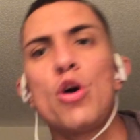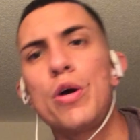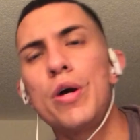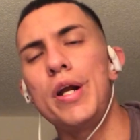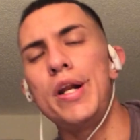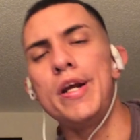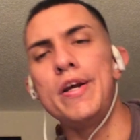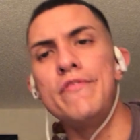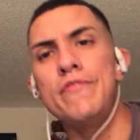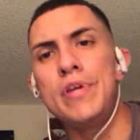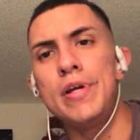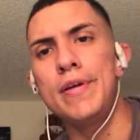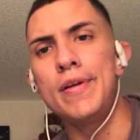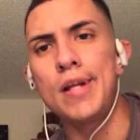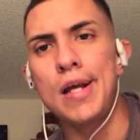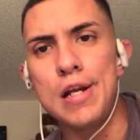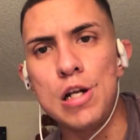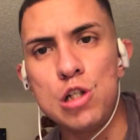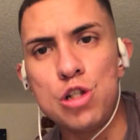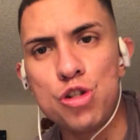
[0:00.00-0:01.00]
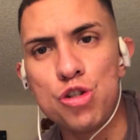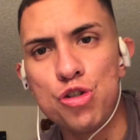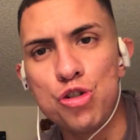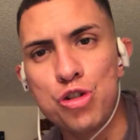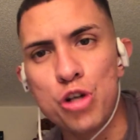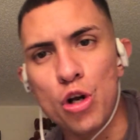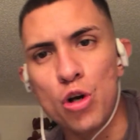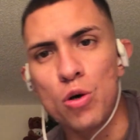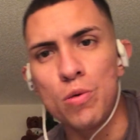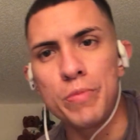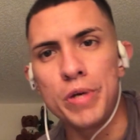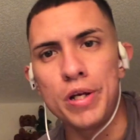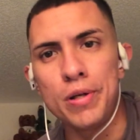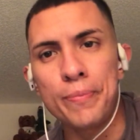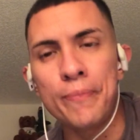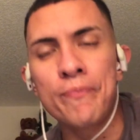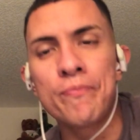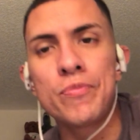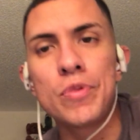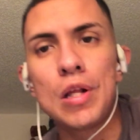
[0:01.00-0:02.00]
Good evening, ladies and
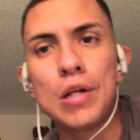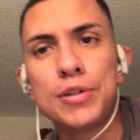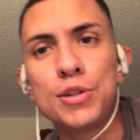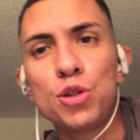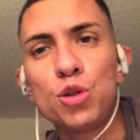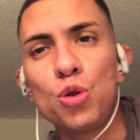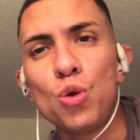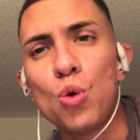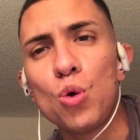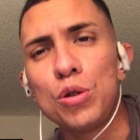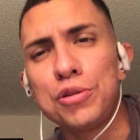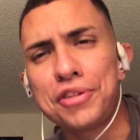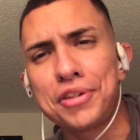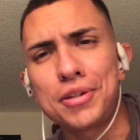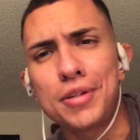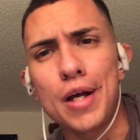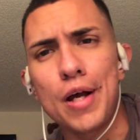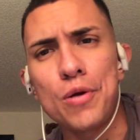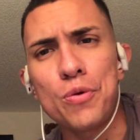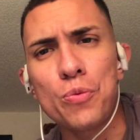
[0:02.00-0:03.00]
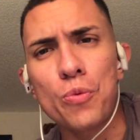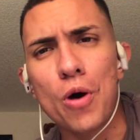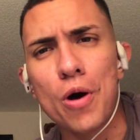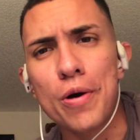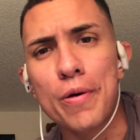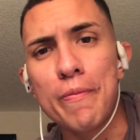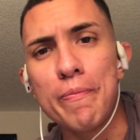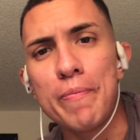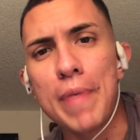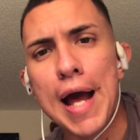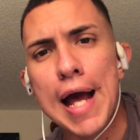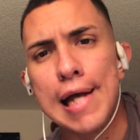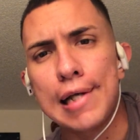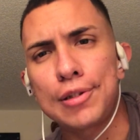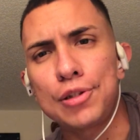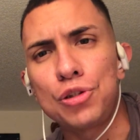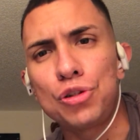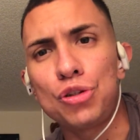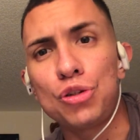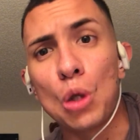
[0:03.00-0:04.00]
gentlemen. This is Louis, and welcome
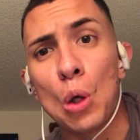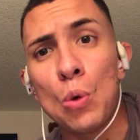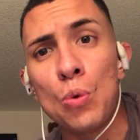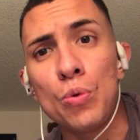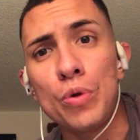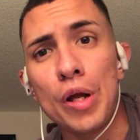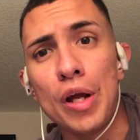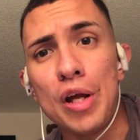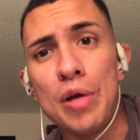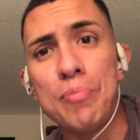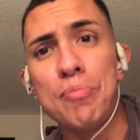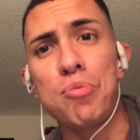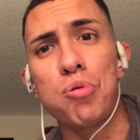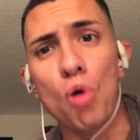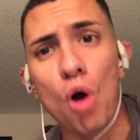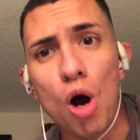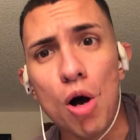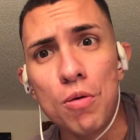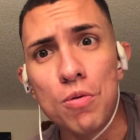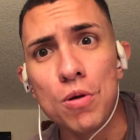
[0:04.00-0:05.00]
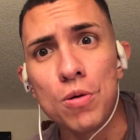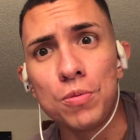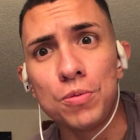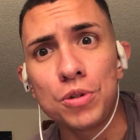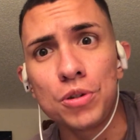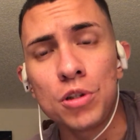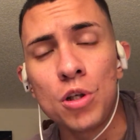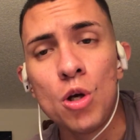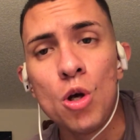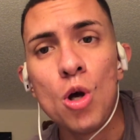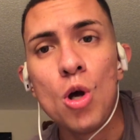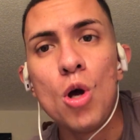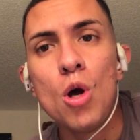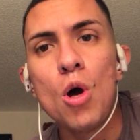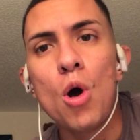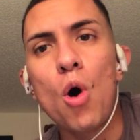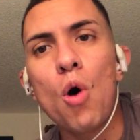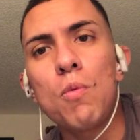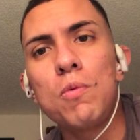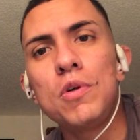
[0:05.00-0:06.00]
back to Stone A Problems.
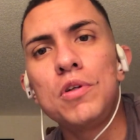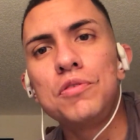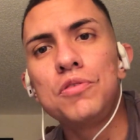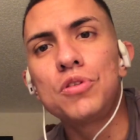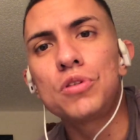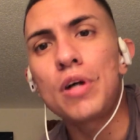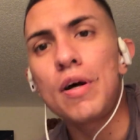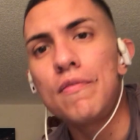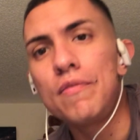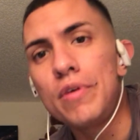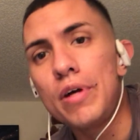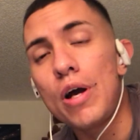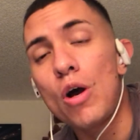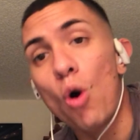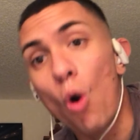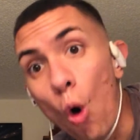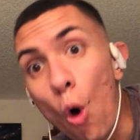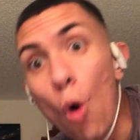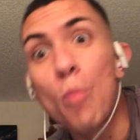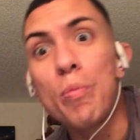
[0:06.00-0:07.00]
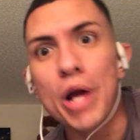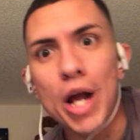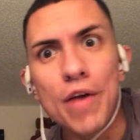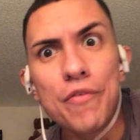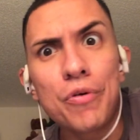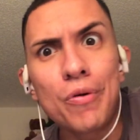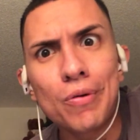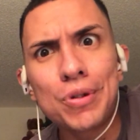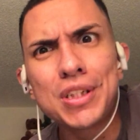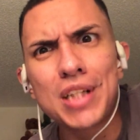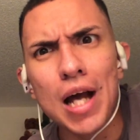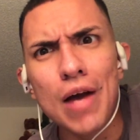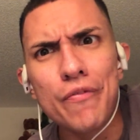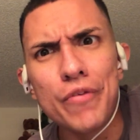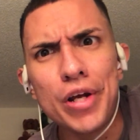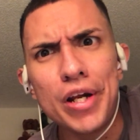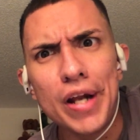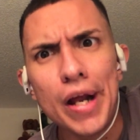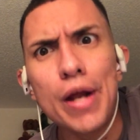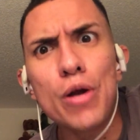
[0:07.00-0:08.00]
Hope, everyone's
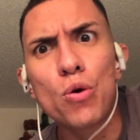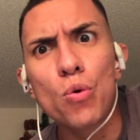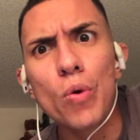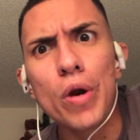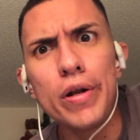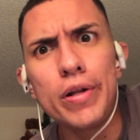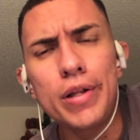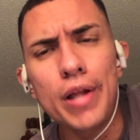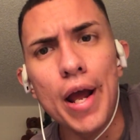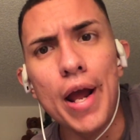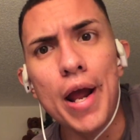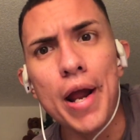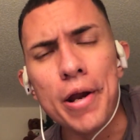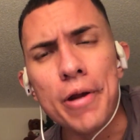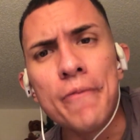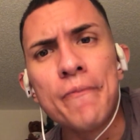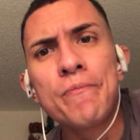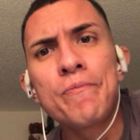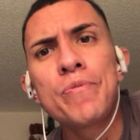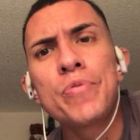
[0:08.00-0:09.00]
having a great day.